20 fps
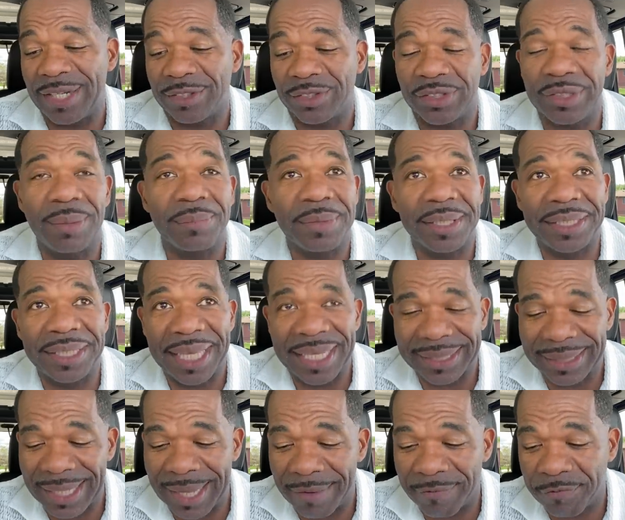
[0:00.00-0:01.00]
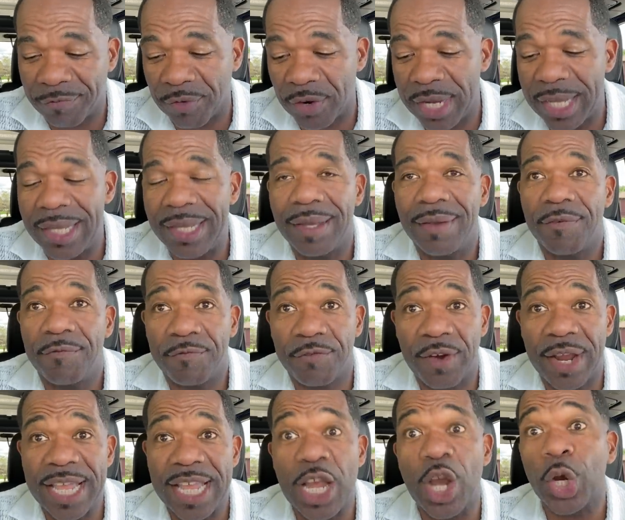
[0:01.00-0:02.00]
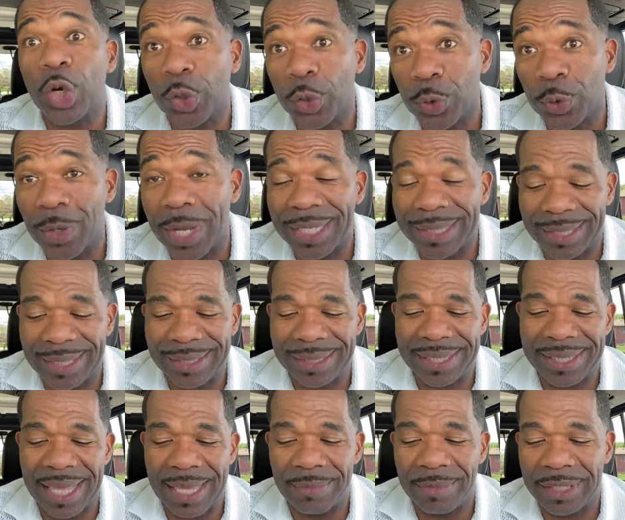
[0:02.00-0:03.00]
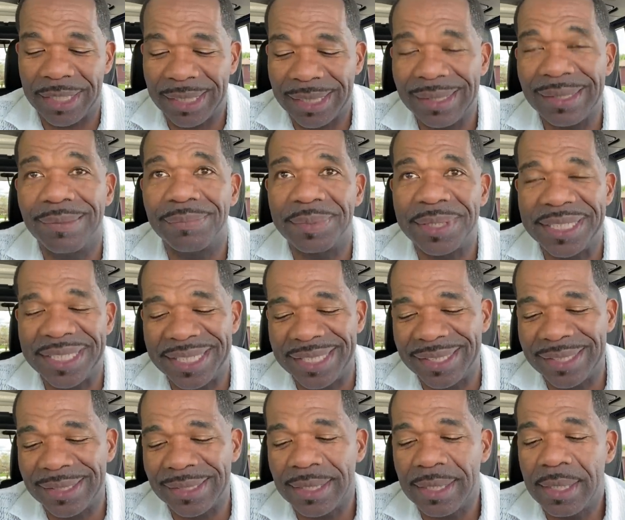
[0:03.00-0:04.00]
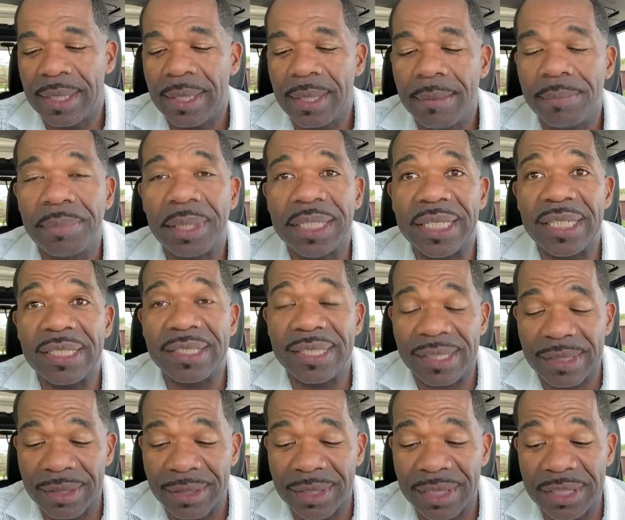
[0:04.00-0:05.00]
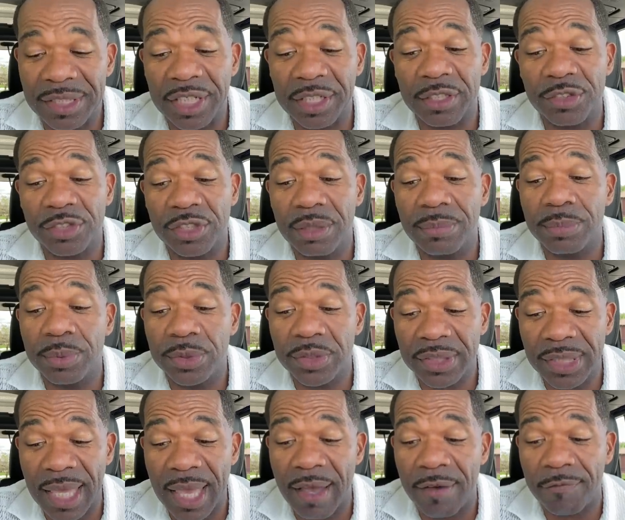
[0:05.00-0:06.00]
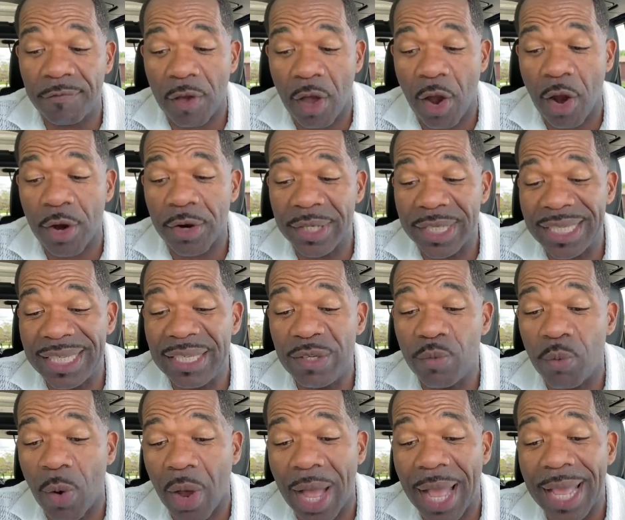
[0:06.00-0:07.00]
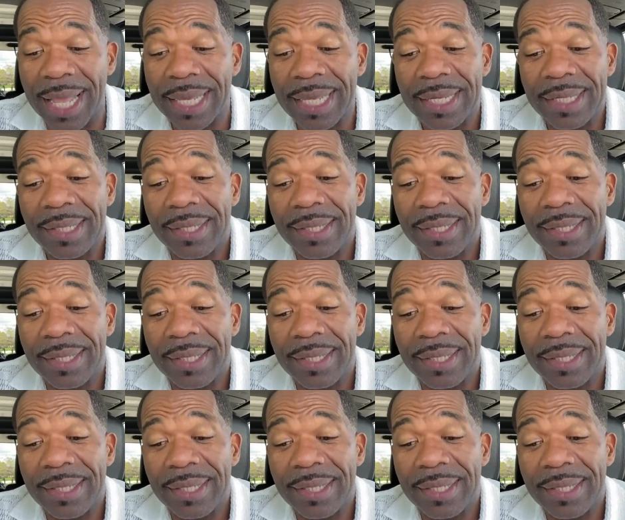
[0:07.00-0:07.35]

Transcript: or something like that. Freyr, I think the name of the company is, but it's the ticker symbol is F-R-E-Y.